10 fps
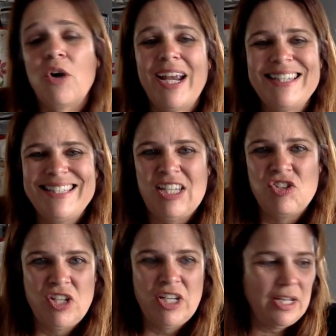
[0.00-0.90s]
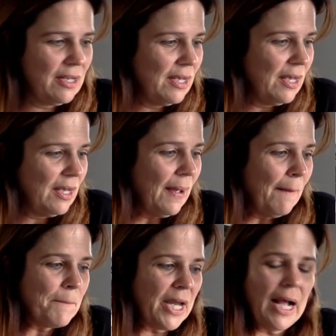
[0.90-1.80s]
or I stitch it.
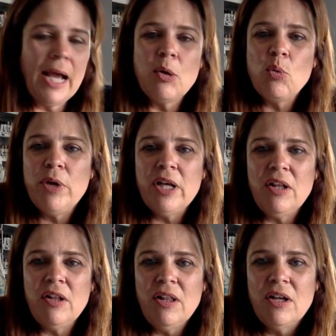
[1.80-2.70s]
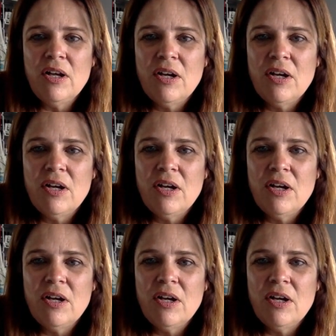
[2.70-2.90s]
But I will,